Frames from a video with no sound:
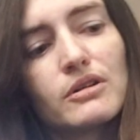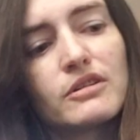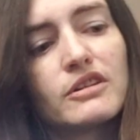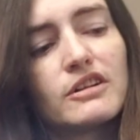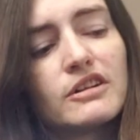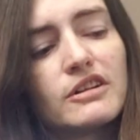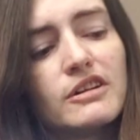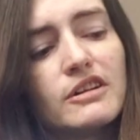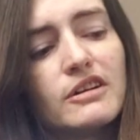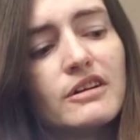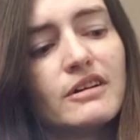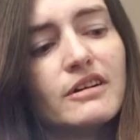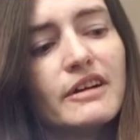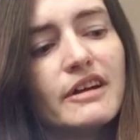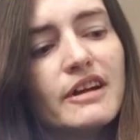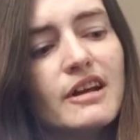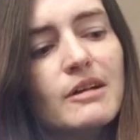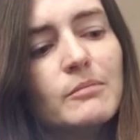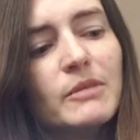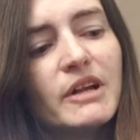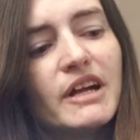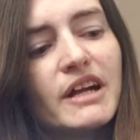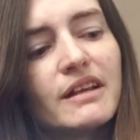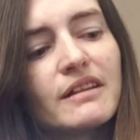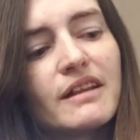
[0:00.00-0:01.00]
da-da-da. And I'm
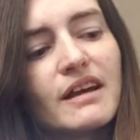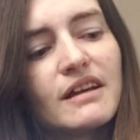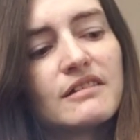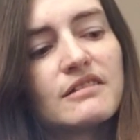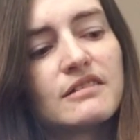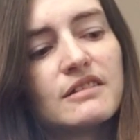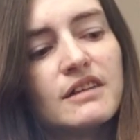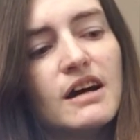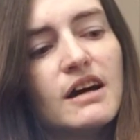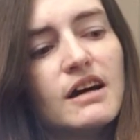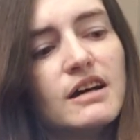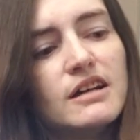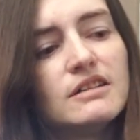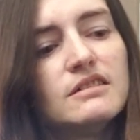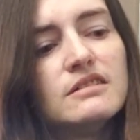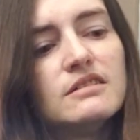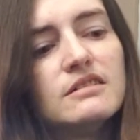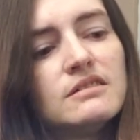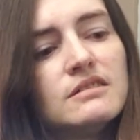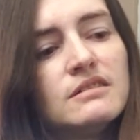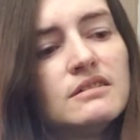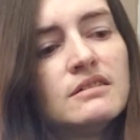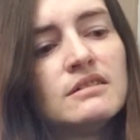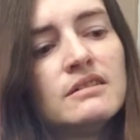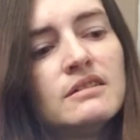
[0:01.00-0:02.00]
like, that's not,
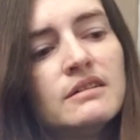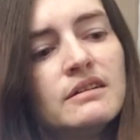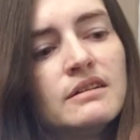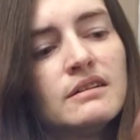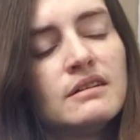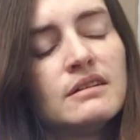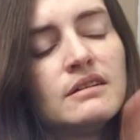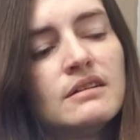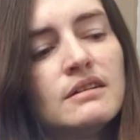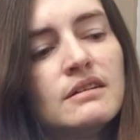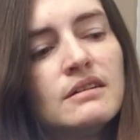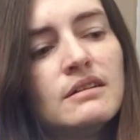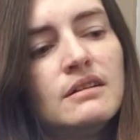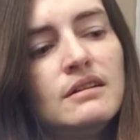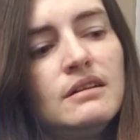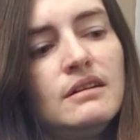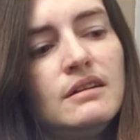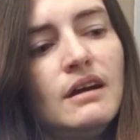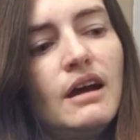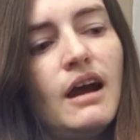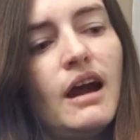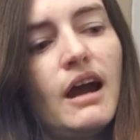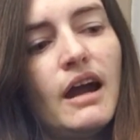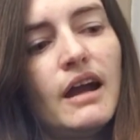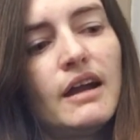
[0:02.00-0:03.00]

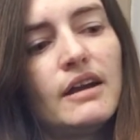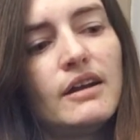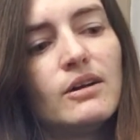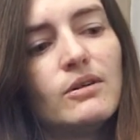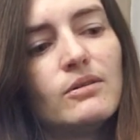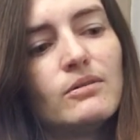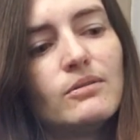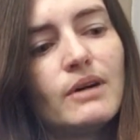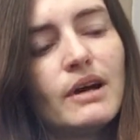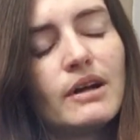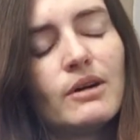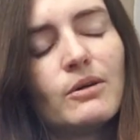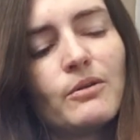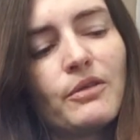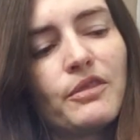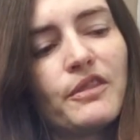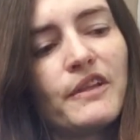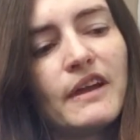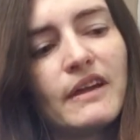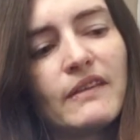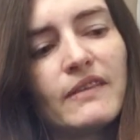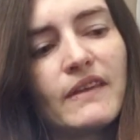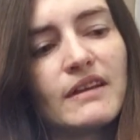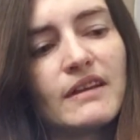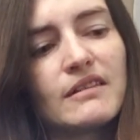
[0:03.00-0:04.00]
I don't
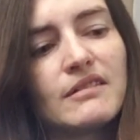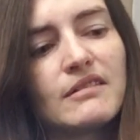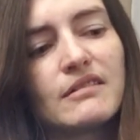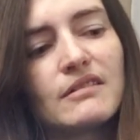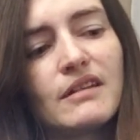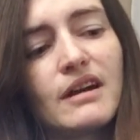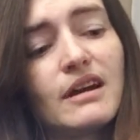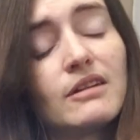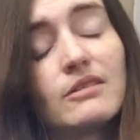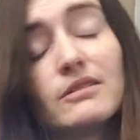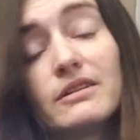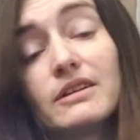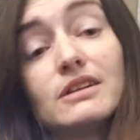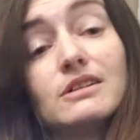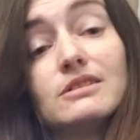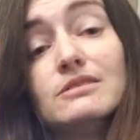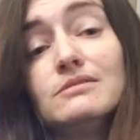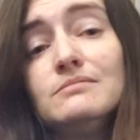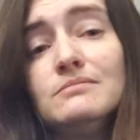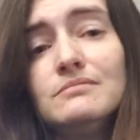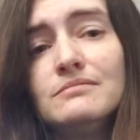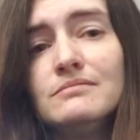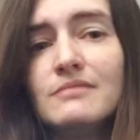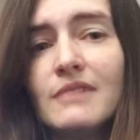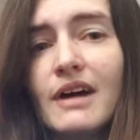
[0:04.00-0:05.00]

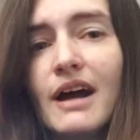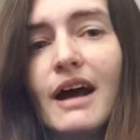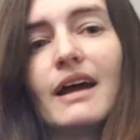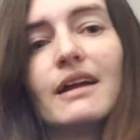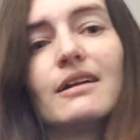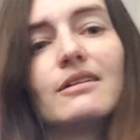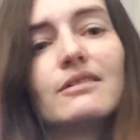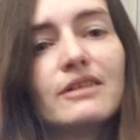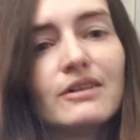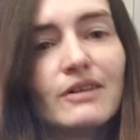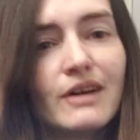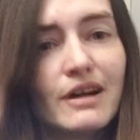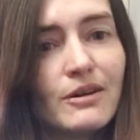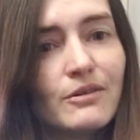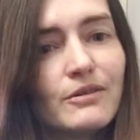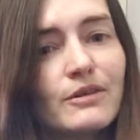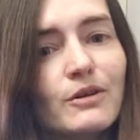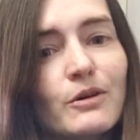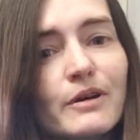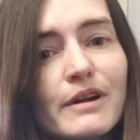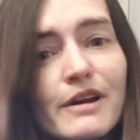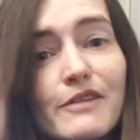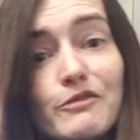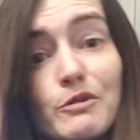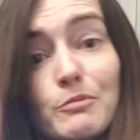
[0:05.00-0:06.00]
know. I don't
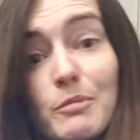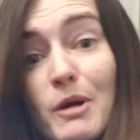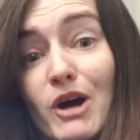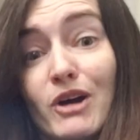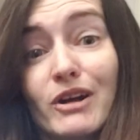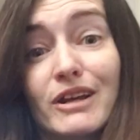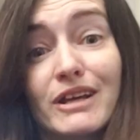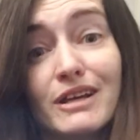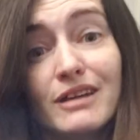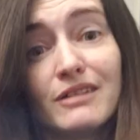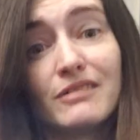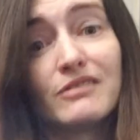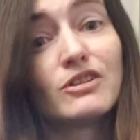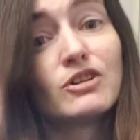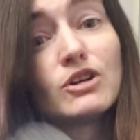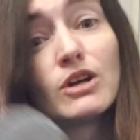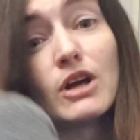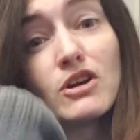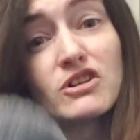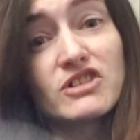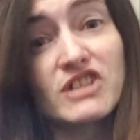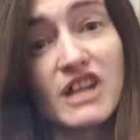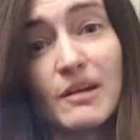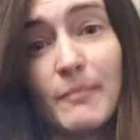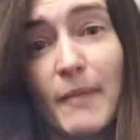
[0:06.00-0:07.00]
know enough about it.
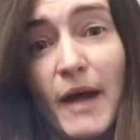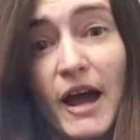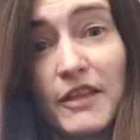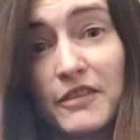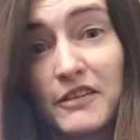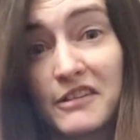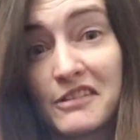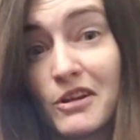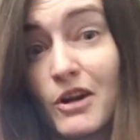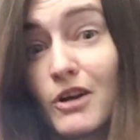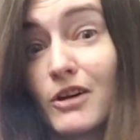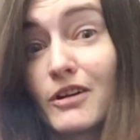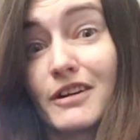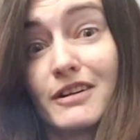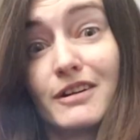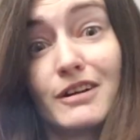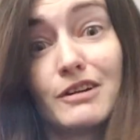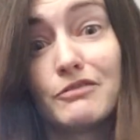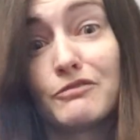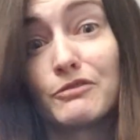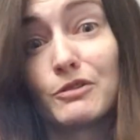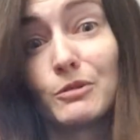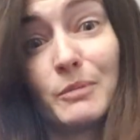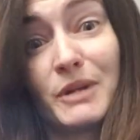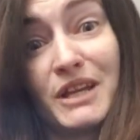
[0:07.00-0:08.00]
Crochet math is hard
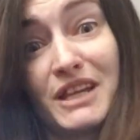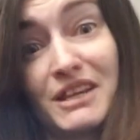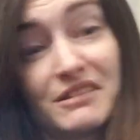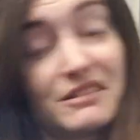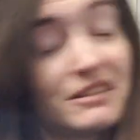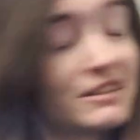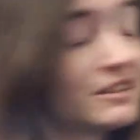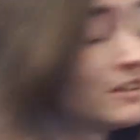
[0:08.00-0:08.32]
enough for me as